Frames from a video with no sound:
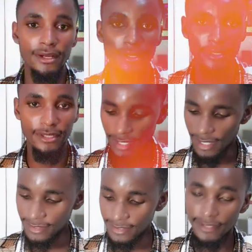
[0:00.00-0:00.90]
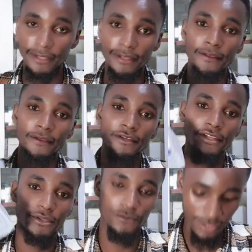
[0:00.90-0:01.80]
the last
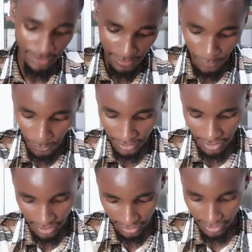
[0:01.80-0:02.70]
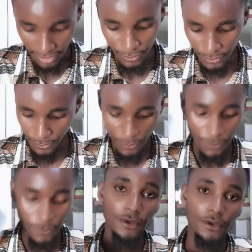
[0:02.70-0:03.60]
is to get a moisturizer. I don't
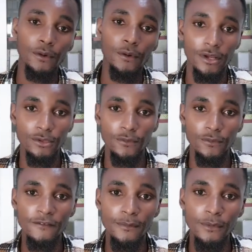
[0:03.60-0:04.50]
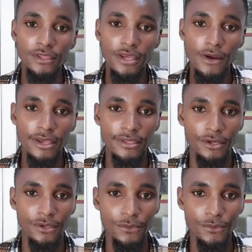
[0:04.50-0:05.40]
know whatsoever moisturizer
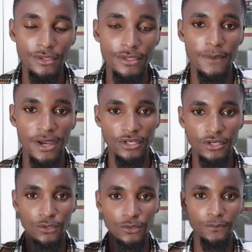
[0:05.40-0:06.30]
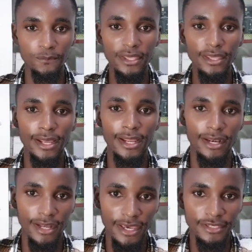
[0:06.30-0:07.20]
you use, but it should be
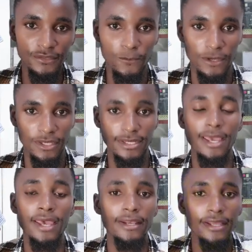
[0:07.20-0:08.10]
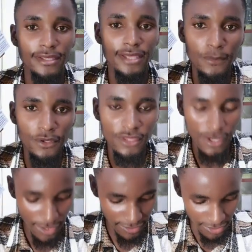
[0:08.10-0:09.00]
lightweight. There are some
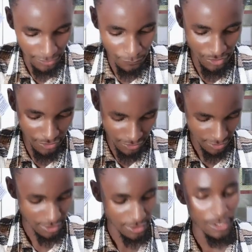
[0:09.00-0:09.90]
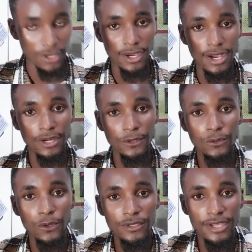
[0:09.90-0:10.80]
moisturizers which can
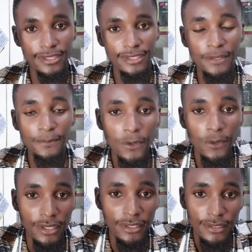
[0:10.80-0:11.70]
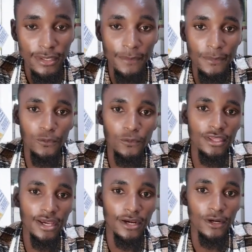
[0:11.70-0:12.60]
clog the skin pores.
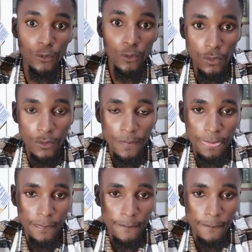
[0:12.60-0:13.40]
Which can clog,